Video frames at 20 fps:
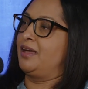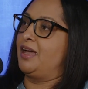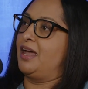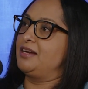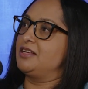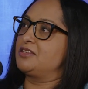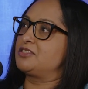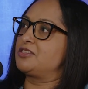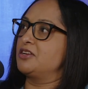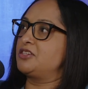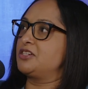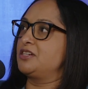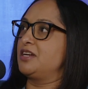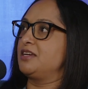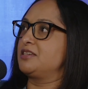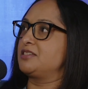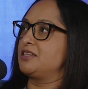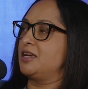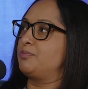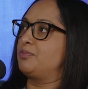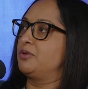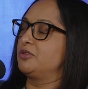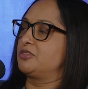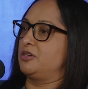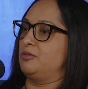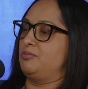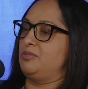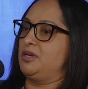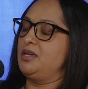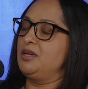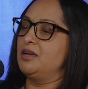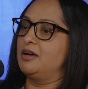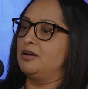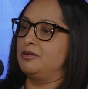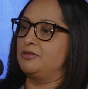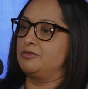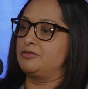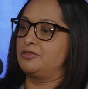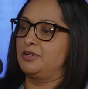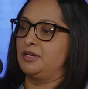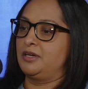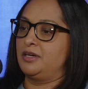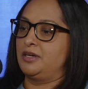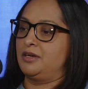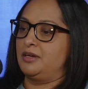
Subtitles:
And it's such an example to me of